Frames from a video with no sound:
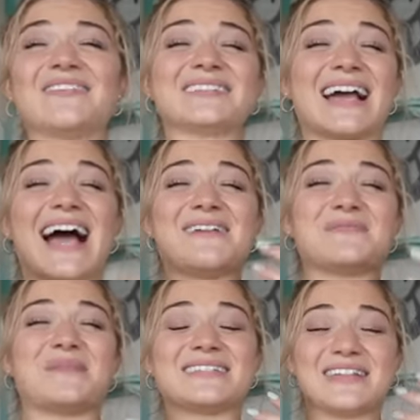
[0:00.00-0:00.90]
was like
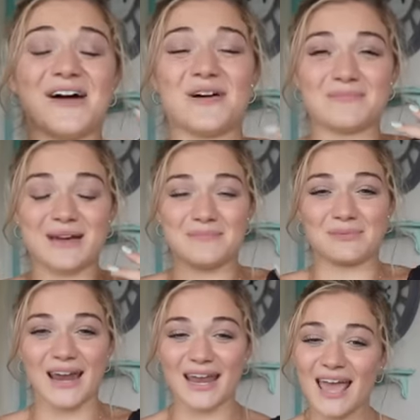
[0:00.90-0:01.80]
hyping myself up in my
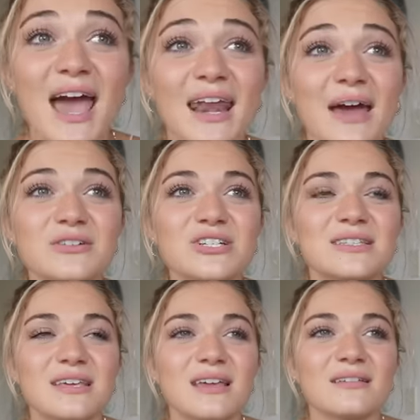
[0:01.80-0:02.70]
brain and I would just
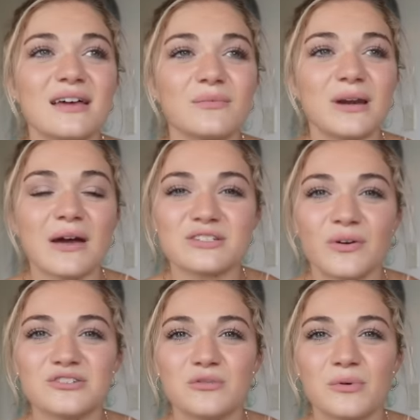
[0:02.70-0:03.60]
think like when I was was
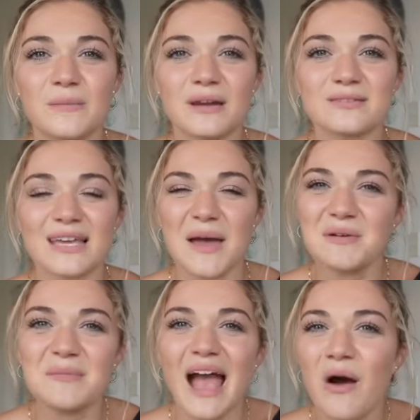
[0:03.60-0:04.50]
going to appointment, I was like, I'm
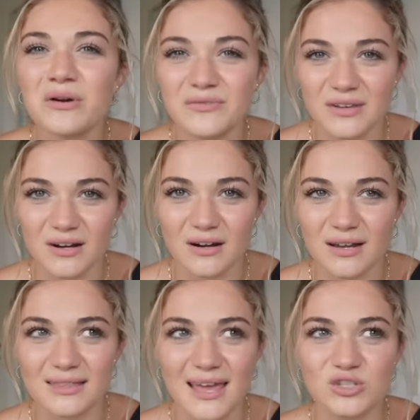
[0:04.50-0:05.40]
going to be out of here
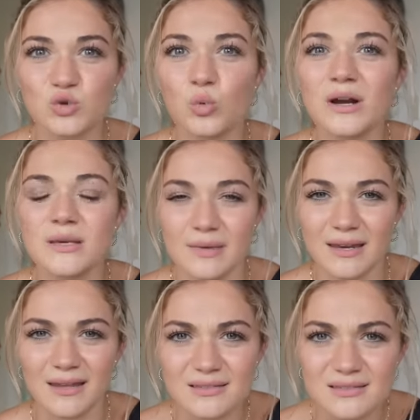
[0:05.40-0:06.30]
in like 20
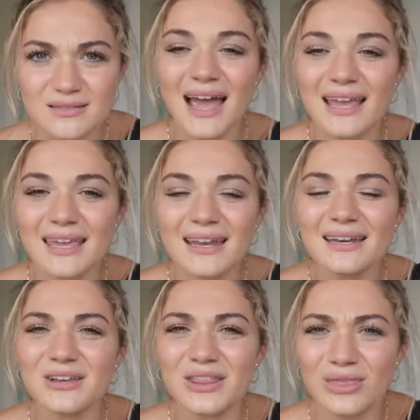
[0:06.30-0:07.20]
minutes. I
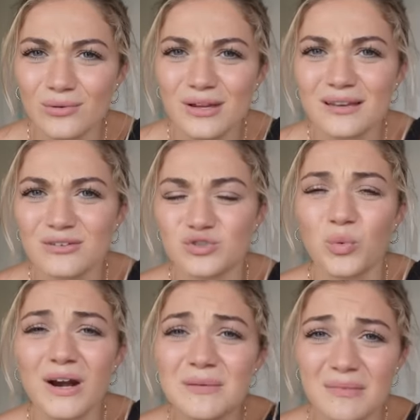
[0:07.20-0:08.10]
can't get through it
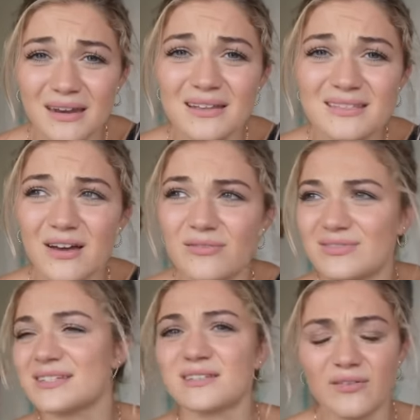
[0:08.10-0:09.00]
20 minutes of
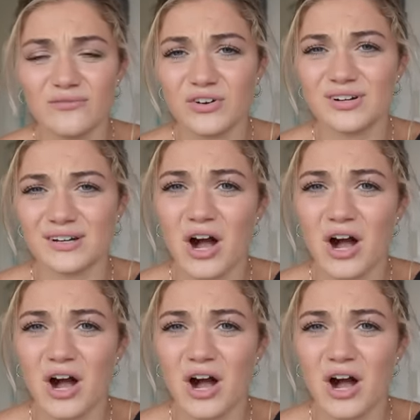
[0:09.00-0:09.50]
discomfort and